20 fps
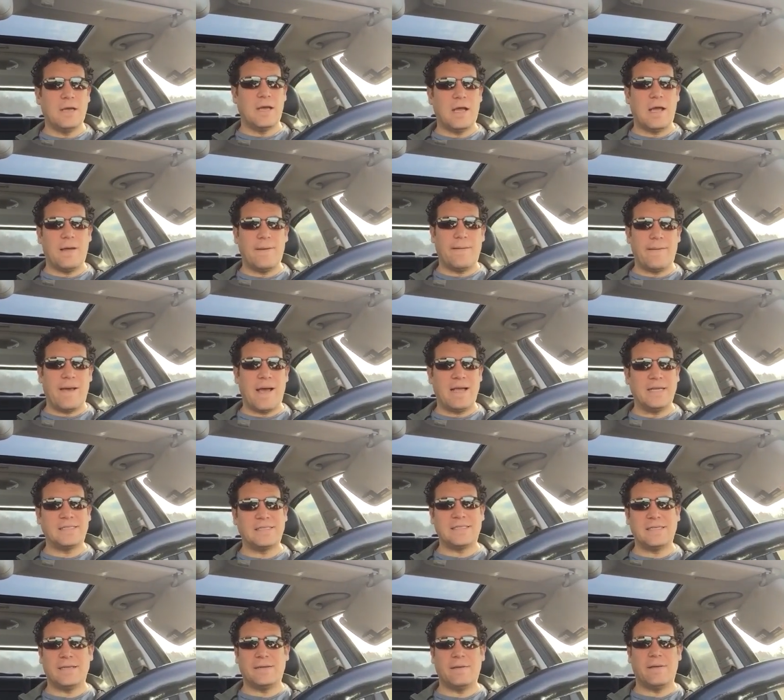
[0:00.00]
uh, I
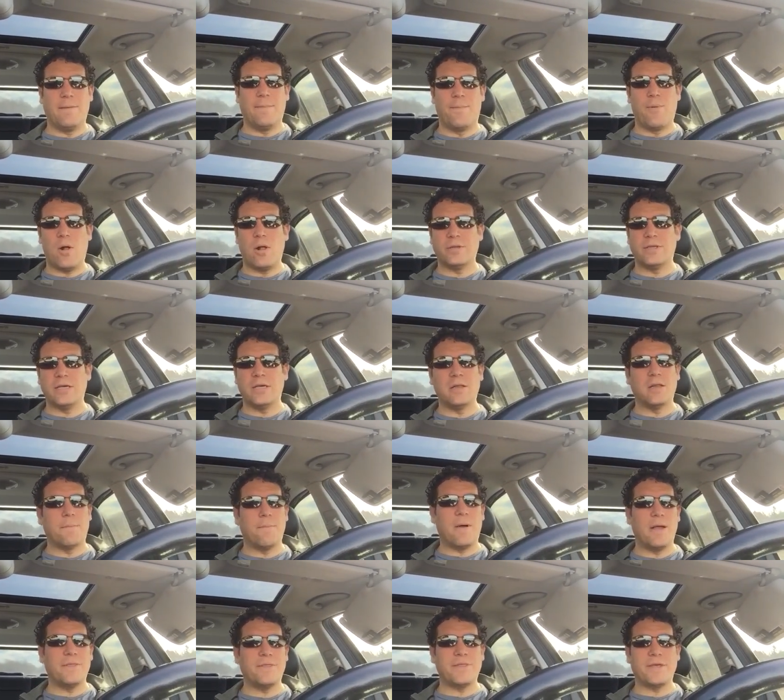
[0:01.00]
see a, a, bald eagle a
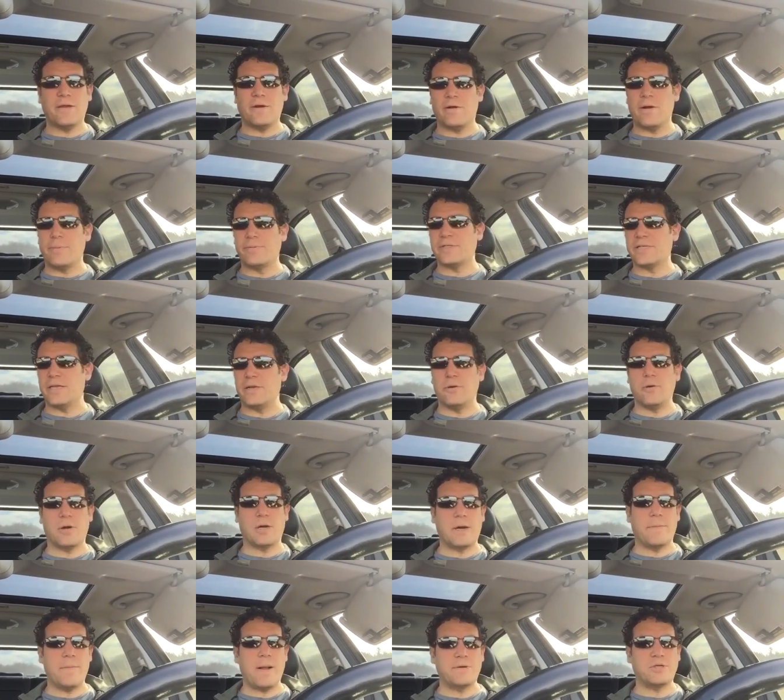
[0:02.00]
month here in upstate New
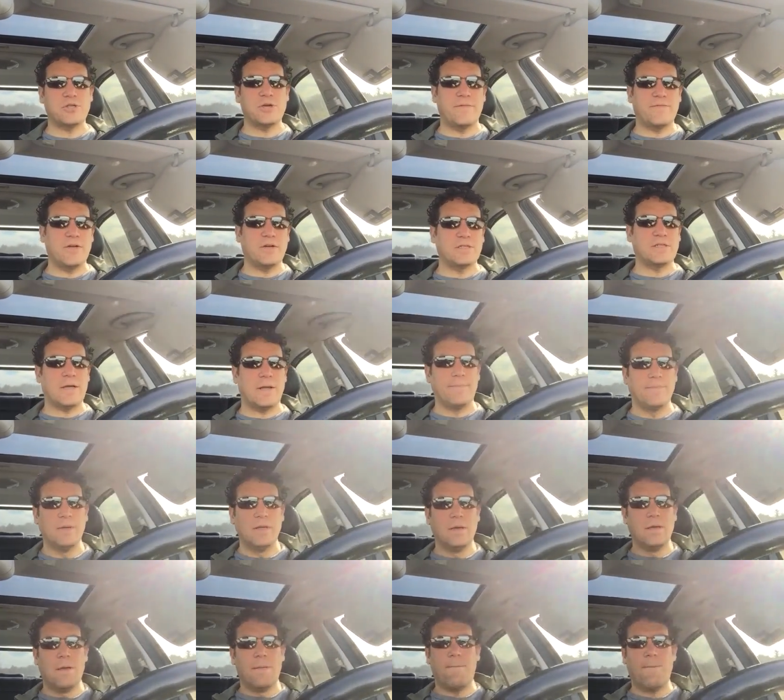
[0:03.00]
York. I'm not sure if there's a
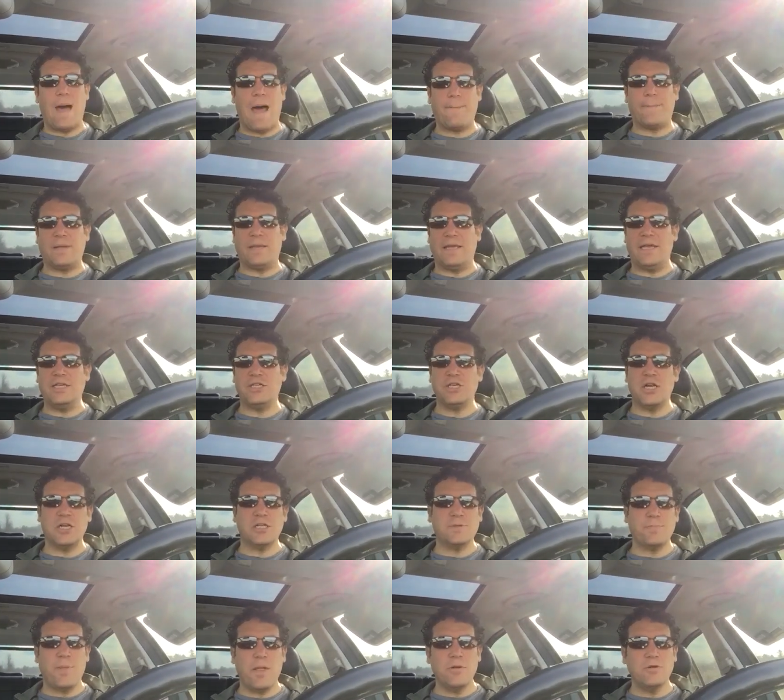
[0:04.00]
population
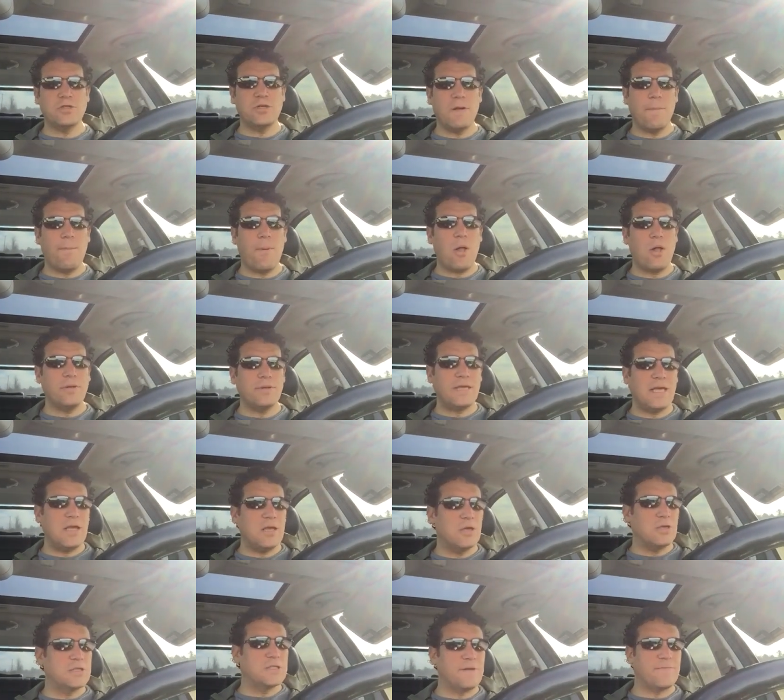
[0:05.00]
explosion of bald
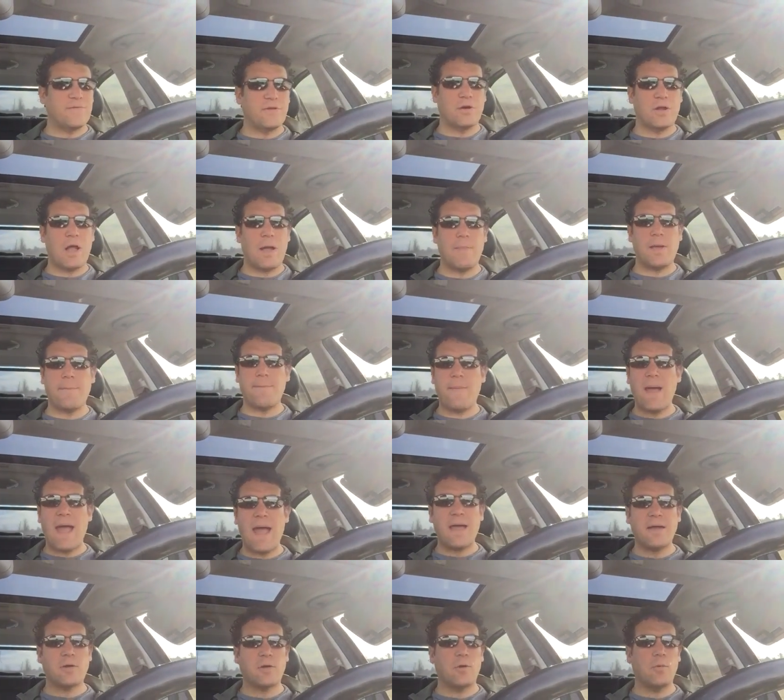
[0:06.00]
eagles, if they're coming
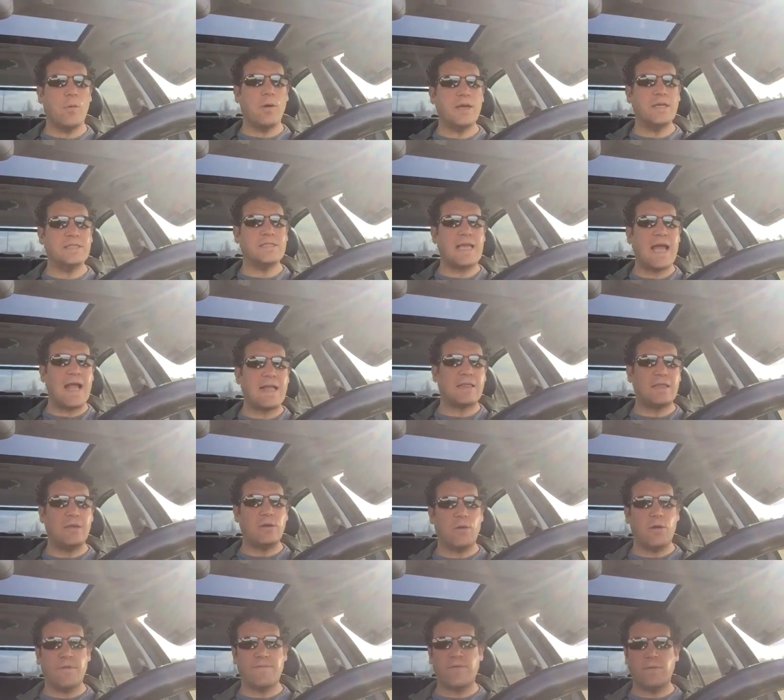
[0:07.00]
back, or what
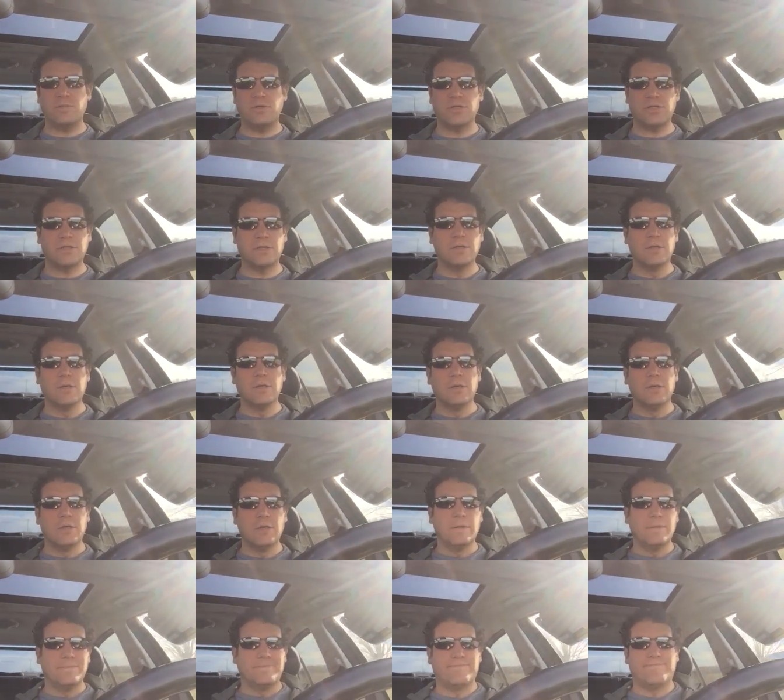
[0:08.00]
exactly, or if I'm just
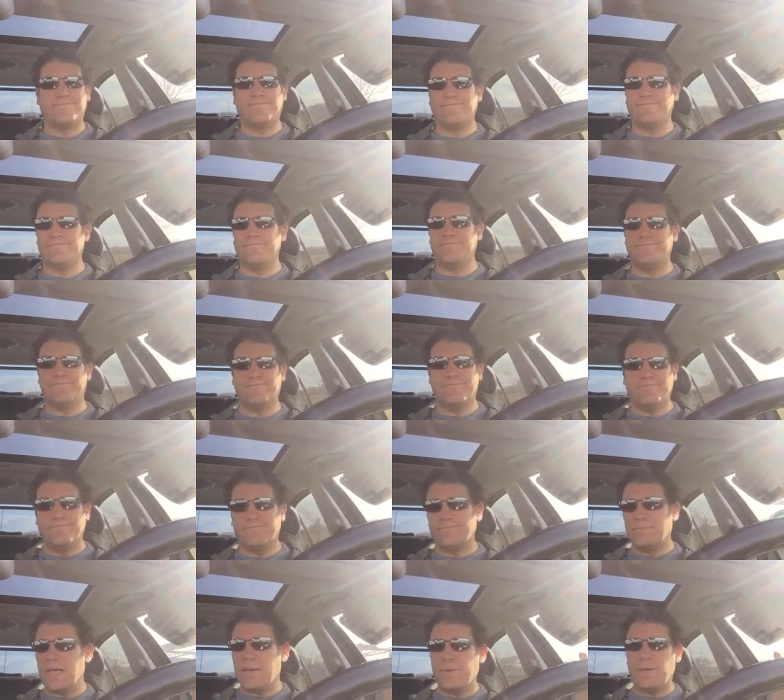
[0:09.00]

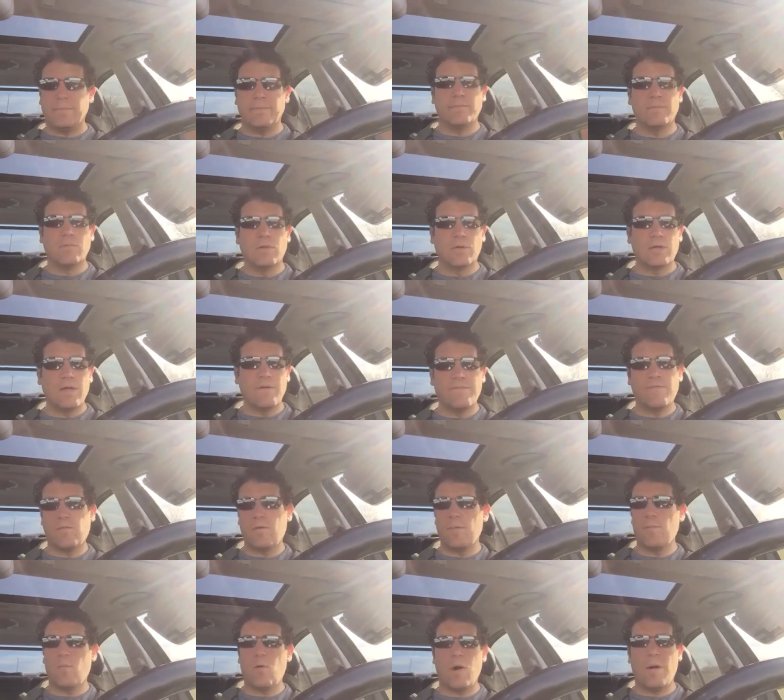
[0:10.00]
maybe looking
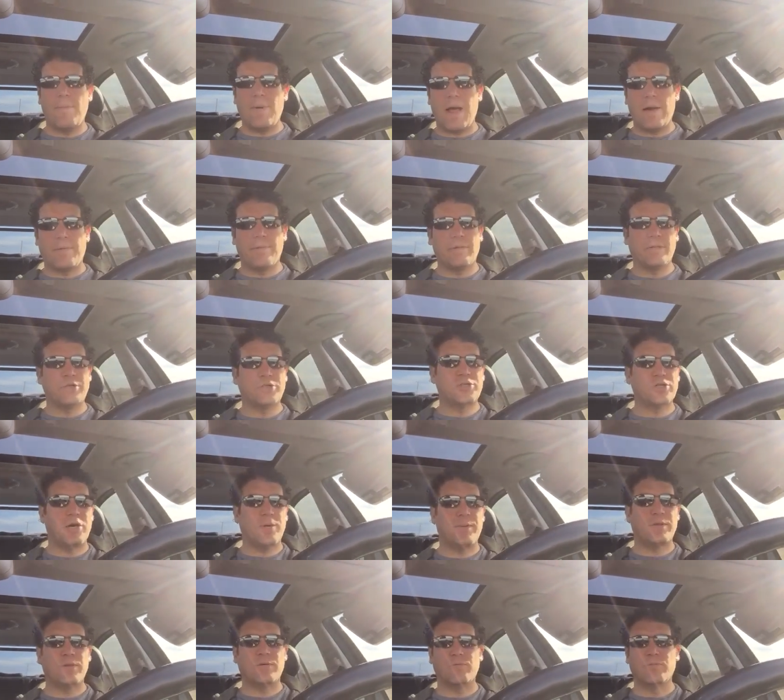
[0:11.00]
for more. I'm not really
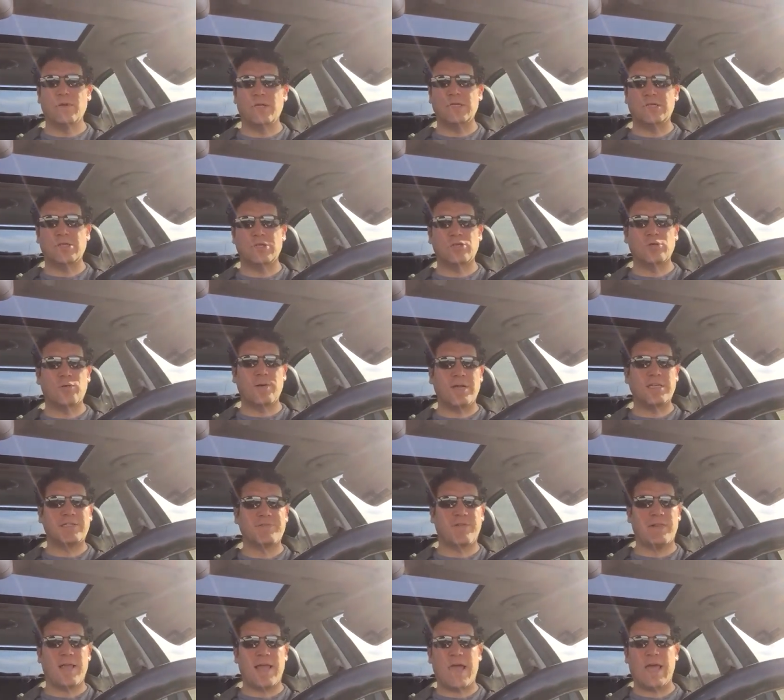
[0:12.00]
sure, but they're really such
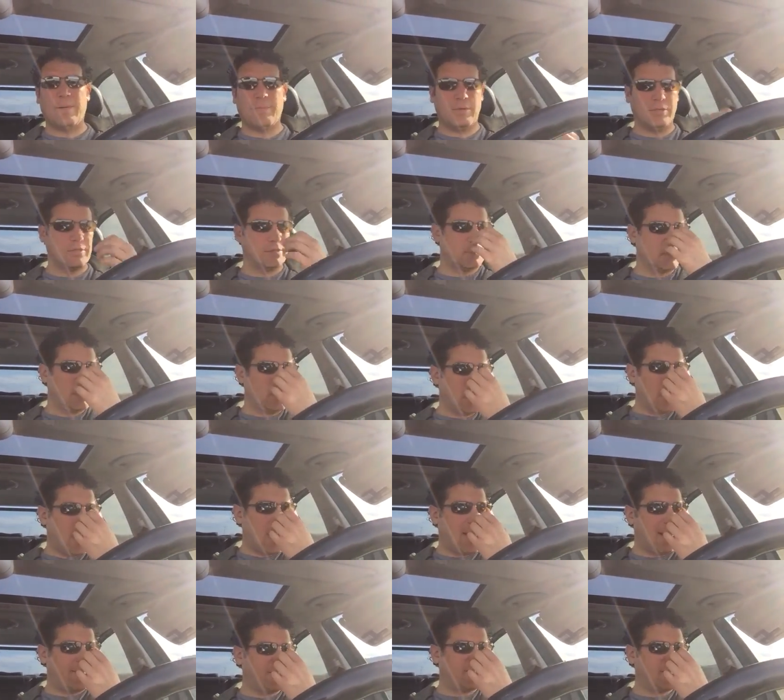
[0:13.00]
graceful animals.
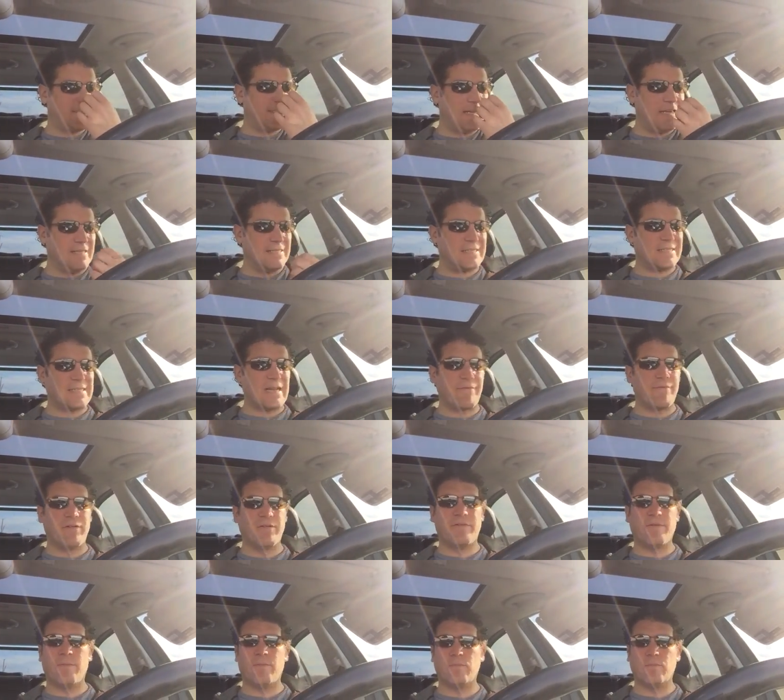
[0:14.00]
And I've seen
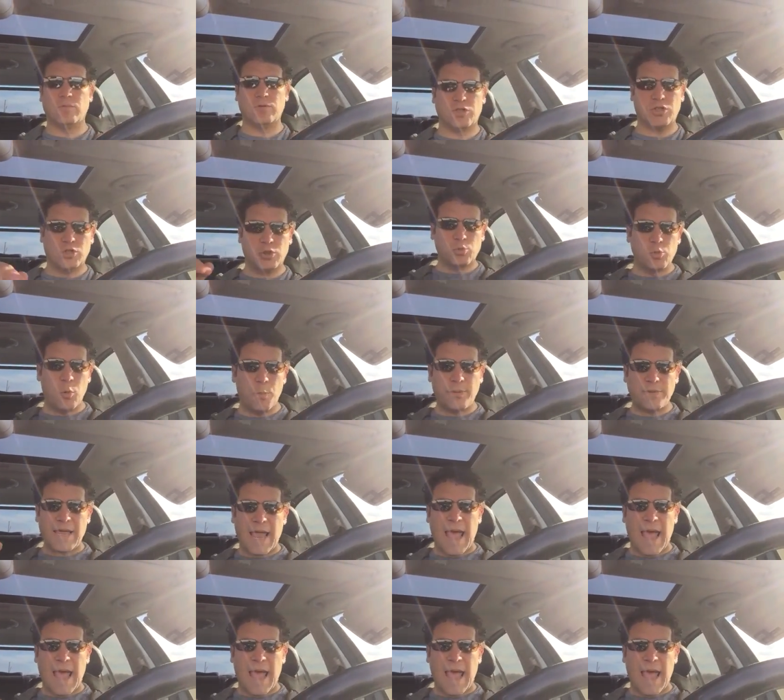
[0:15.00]
several of them swoop